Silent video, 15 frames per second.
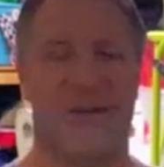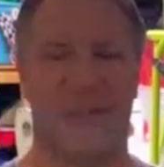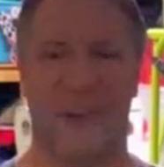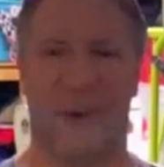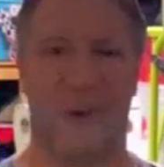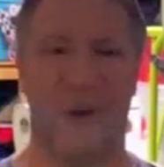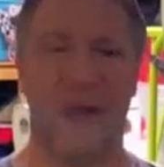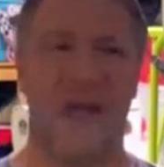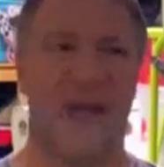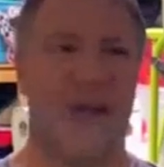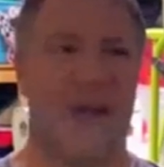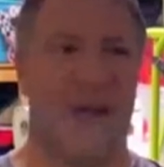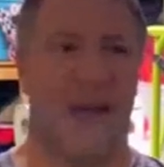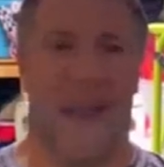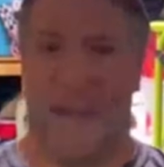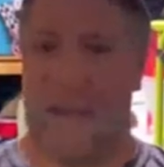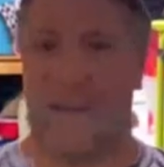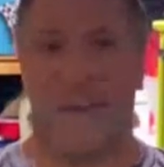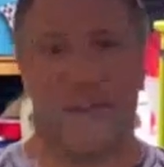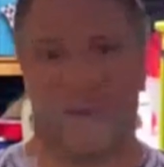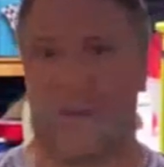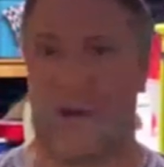So, and then
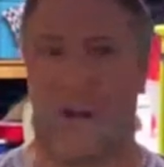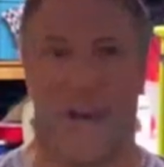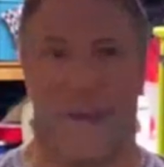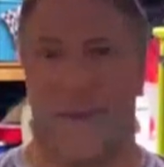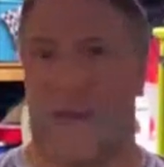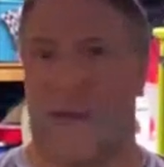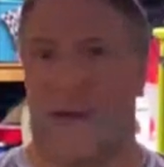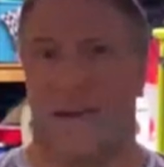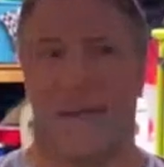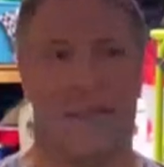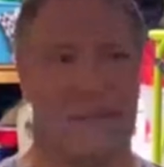the thrill. I mean,